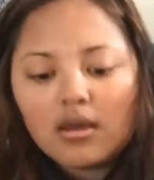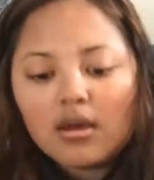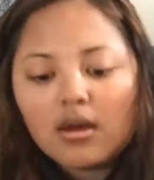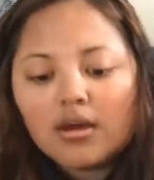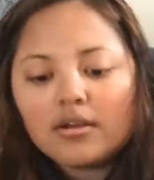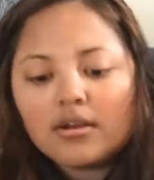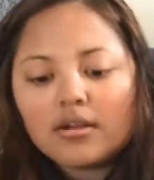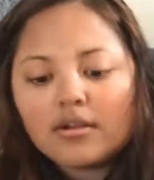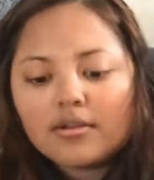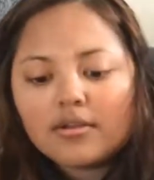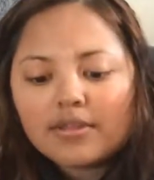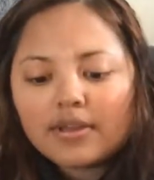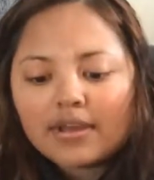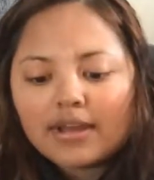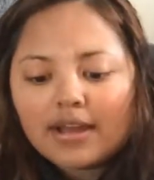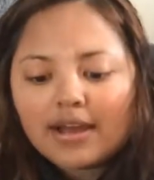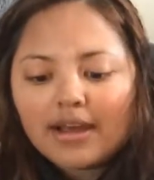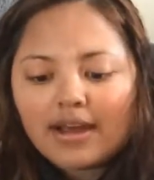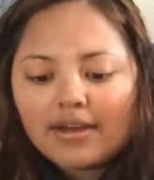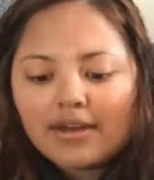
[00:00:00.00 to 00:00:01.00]
Another thing
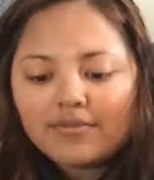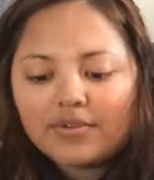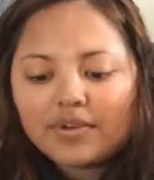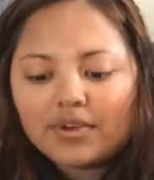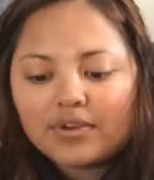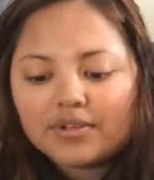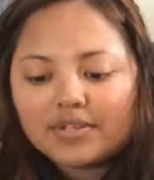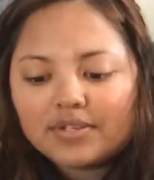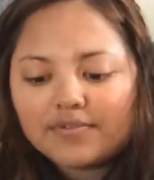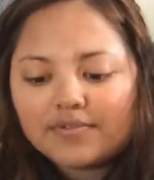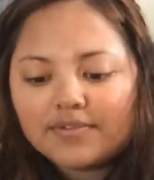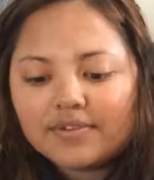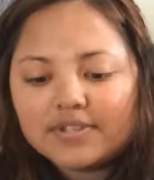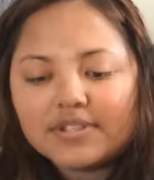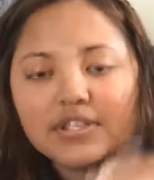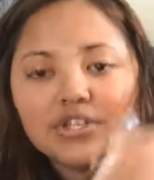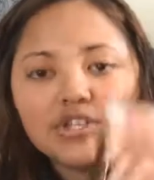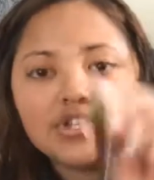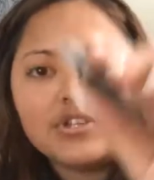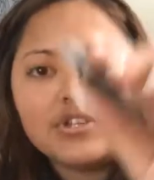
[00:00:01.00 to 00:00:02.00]
I have here is the
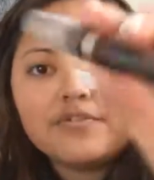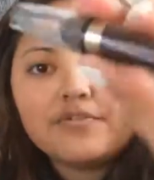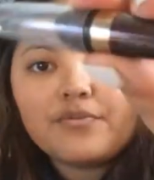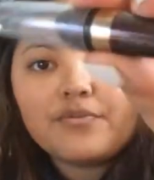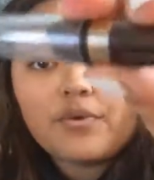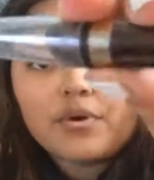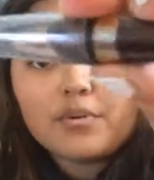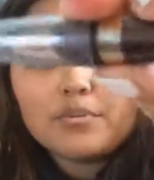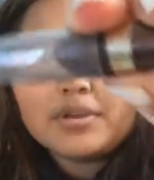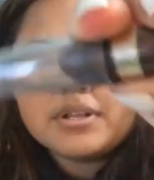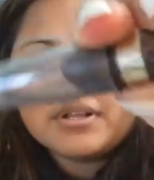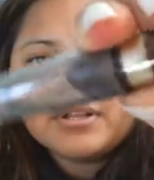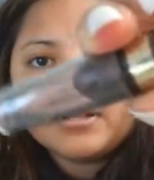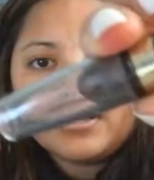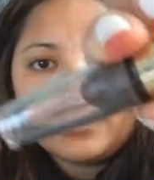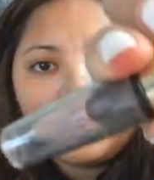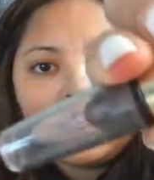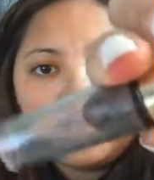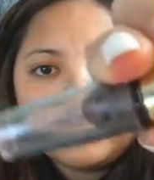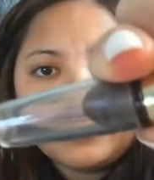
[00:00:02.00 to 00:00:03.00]
Physician
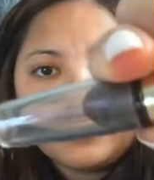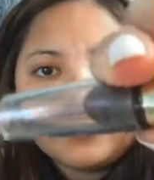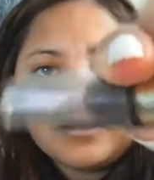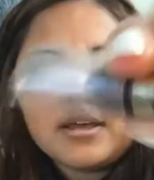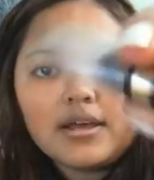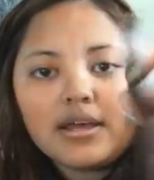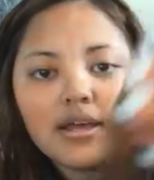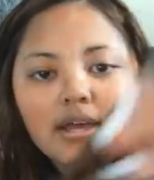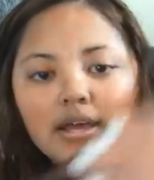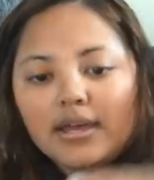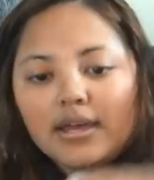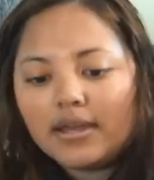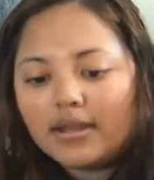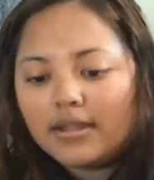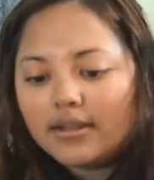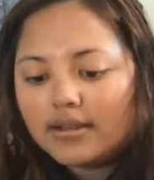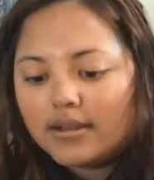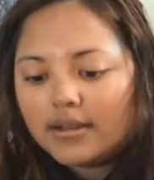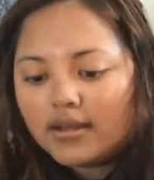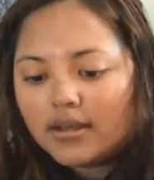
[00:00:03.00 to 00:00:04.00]
formula
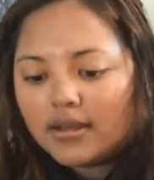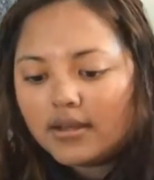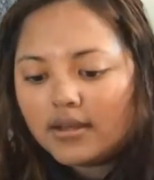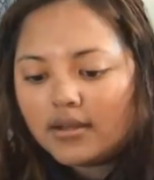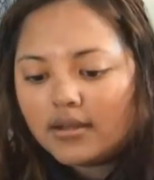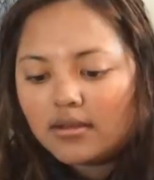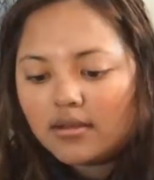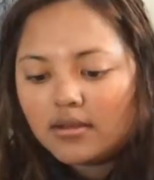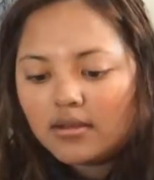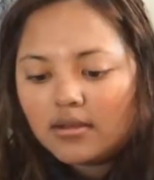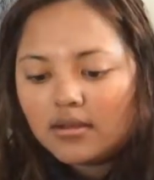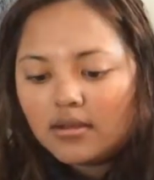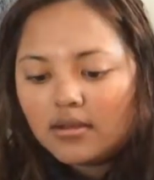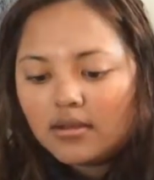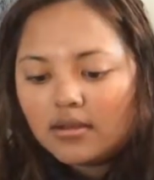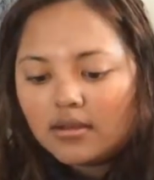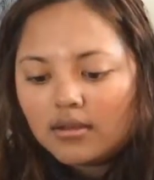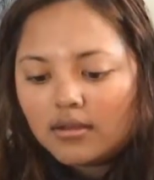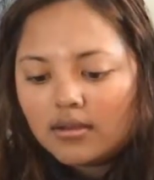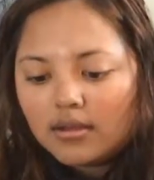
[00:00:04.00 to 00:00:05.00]
in
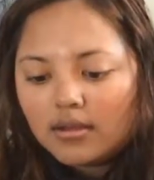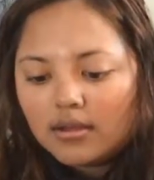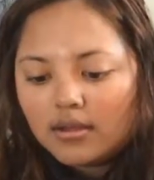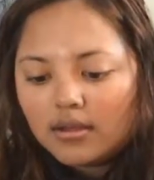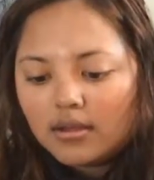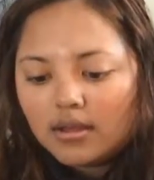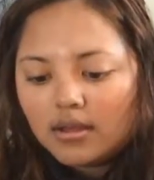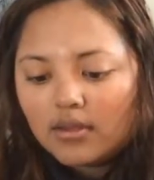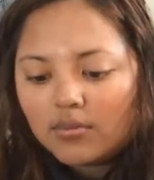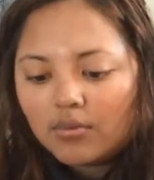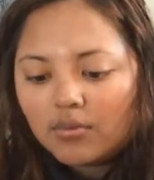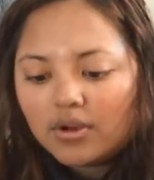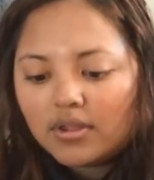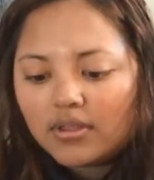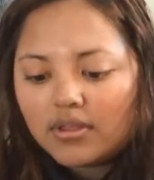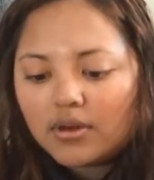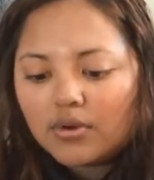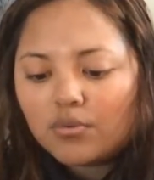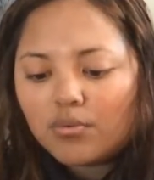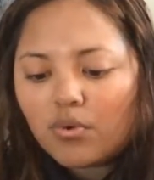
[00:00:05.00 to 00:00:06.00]
one of
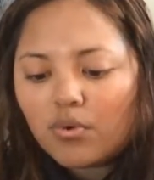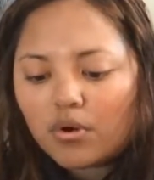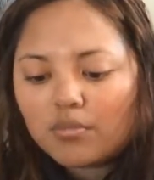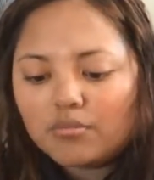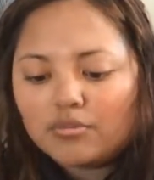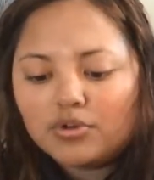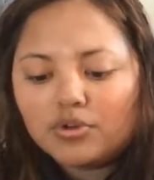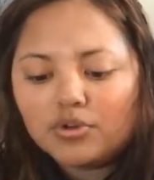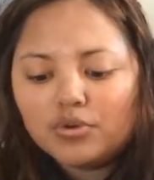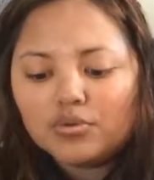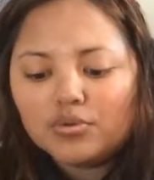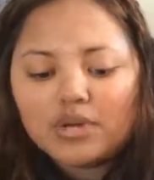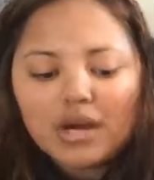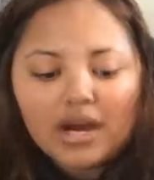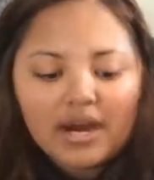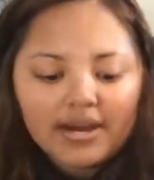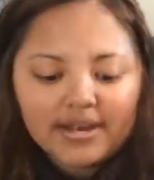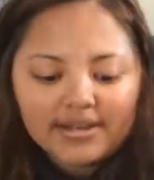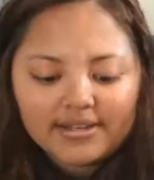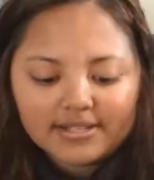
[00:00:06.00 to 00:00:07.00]
the Warm Nude
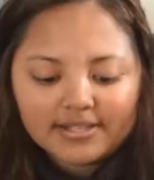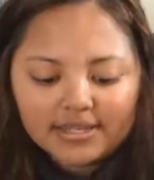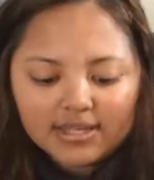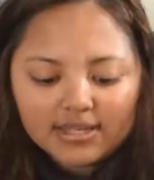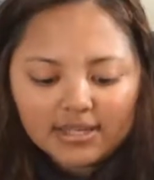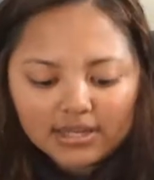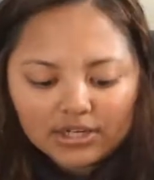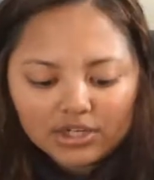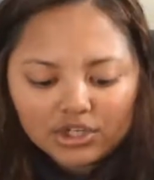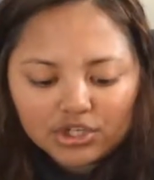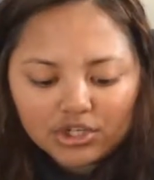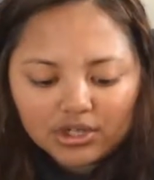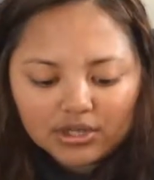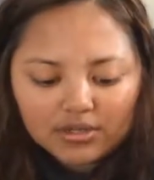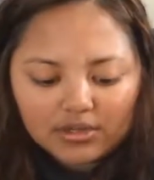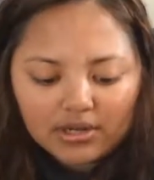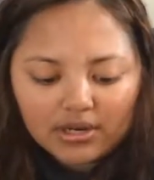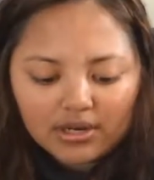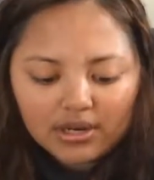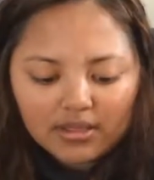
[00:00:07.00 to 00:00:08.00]
Eyes
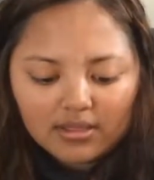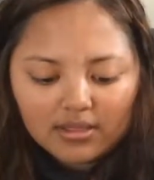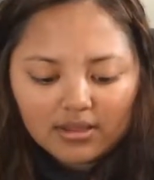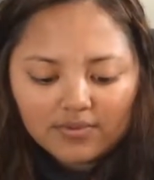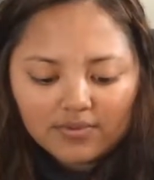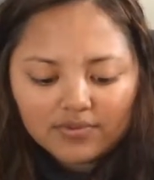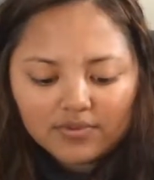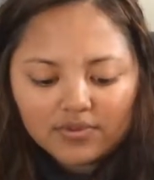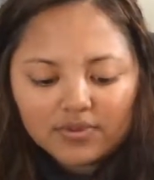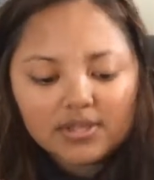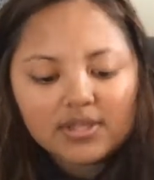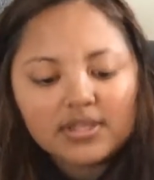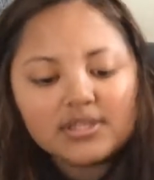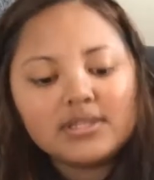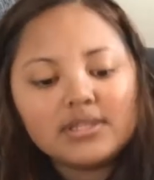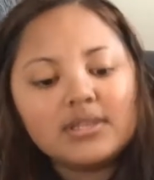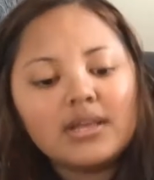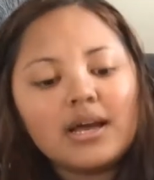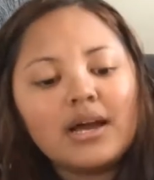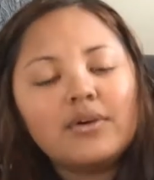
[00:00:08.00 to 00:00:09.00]
collection, and I love using this
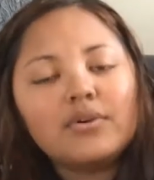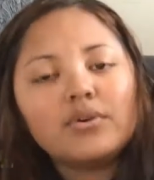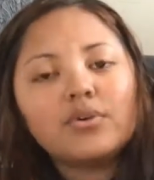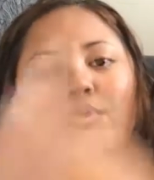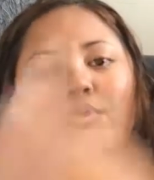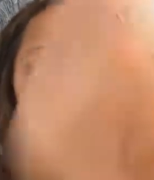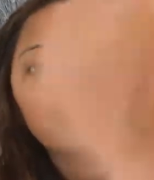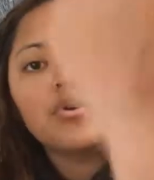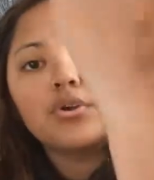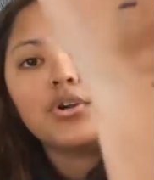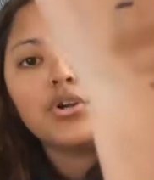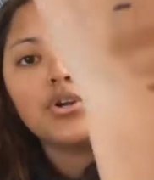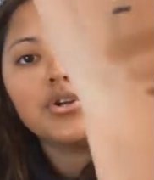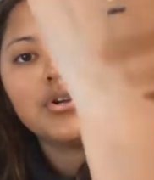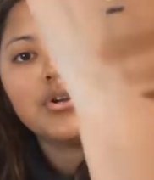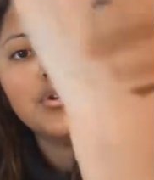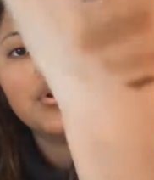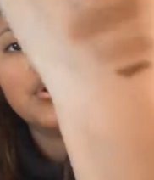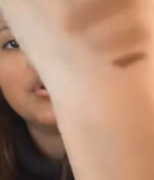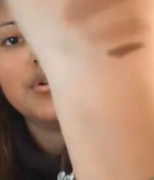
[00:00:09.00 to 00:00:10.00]
in the outer
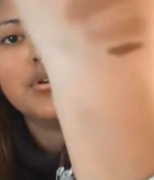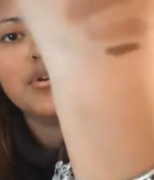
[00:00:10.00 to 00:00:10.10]
corner